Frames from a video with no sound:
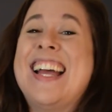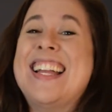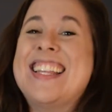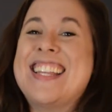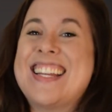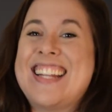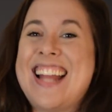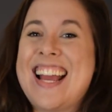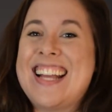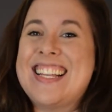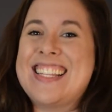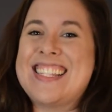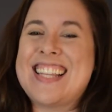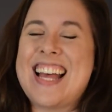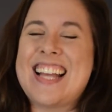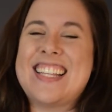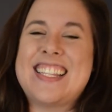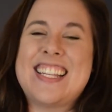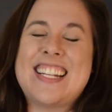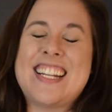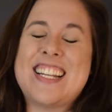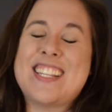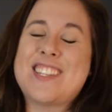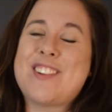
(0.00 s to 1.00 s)
Today's
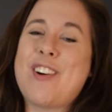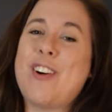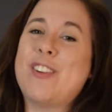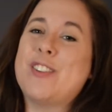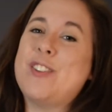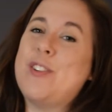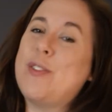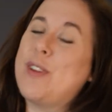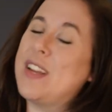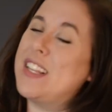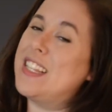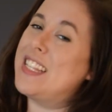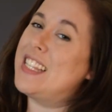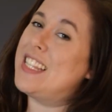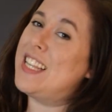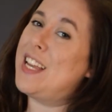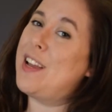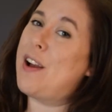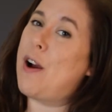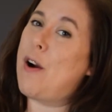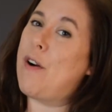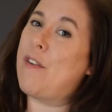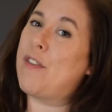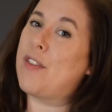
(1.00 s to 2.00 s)
lesson is called You Can
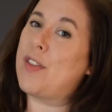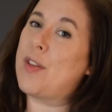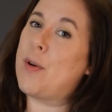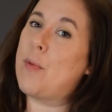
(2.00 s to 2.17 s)
See Over the